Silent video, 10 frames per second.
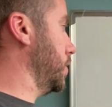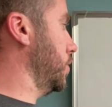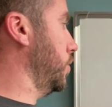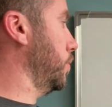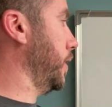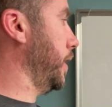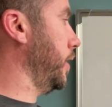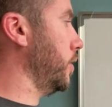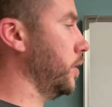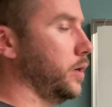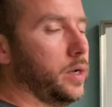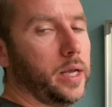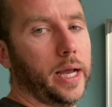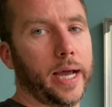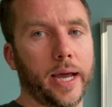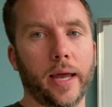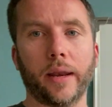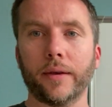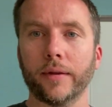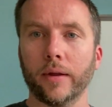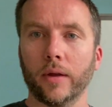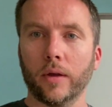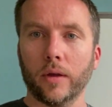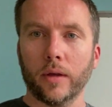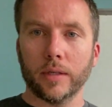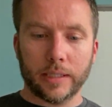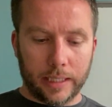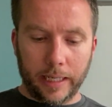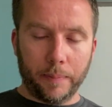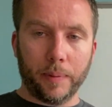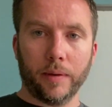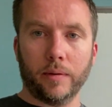So we're here, and sleep,